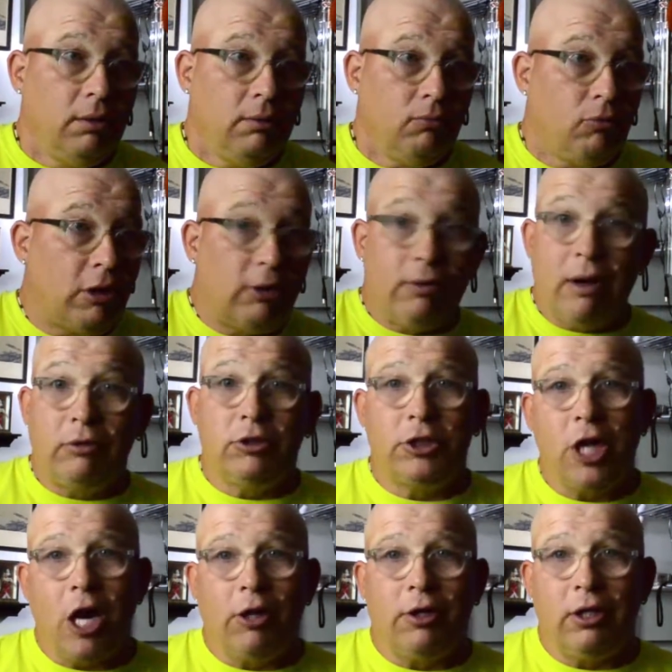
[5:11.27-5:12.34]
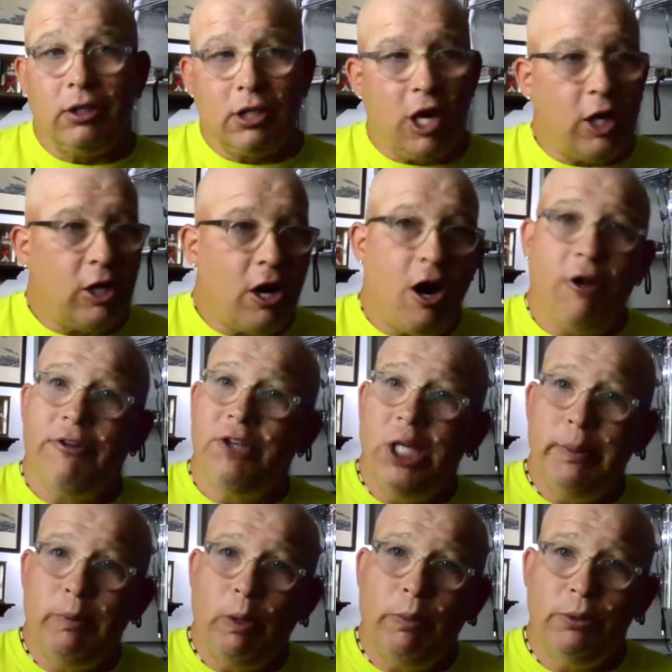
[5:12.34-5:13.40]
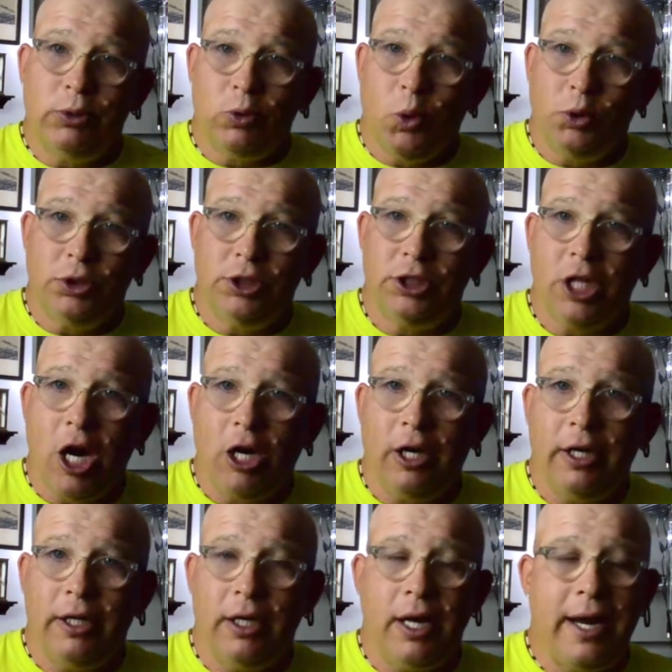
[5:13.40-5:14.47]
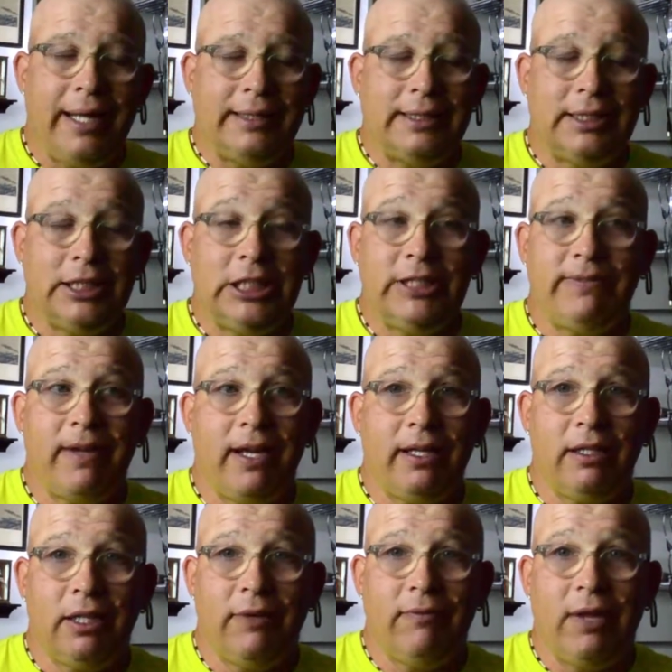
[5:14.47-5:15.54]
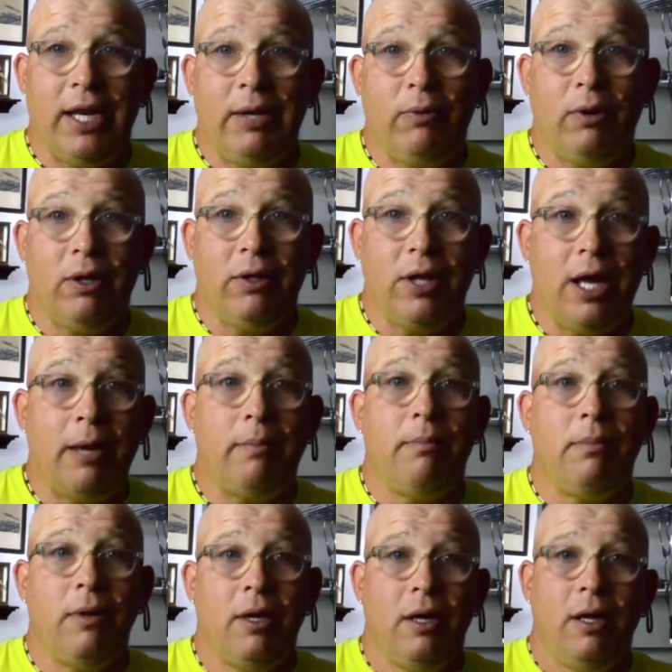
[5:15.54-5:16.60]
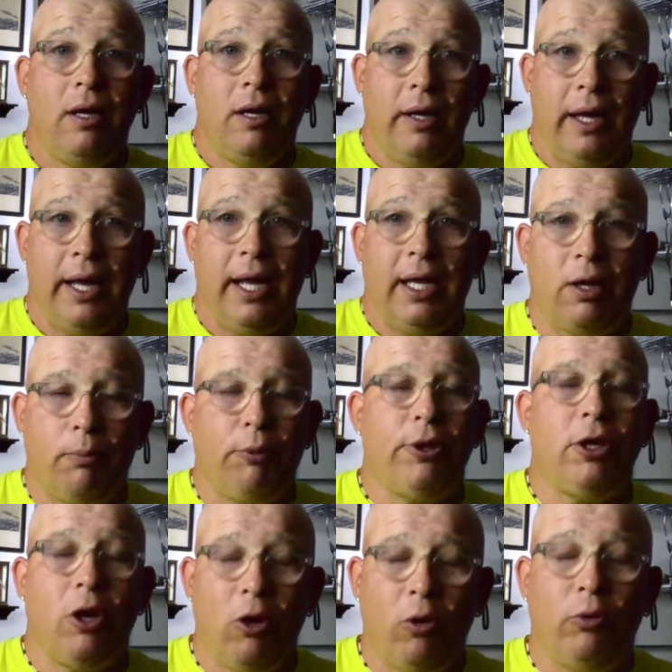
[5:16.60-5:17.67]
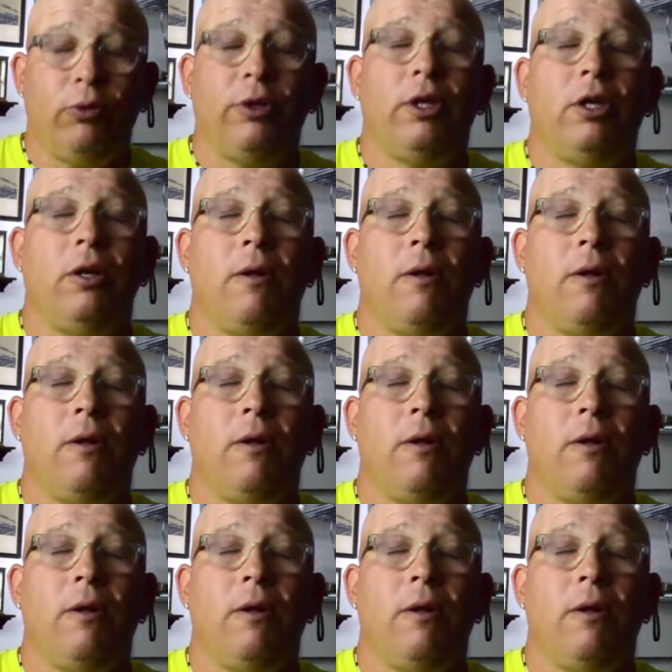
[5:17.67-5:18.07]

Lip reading: run around Charlotte, call all the T-Mobile stores in Charlotte, and see if any one of them had a pre-owned,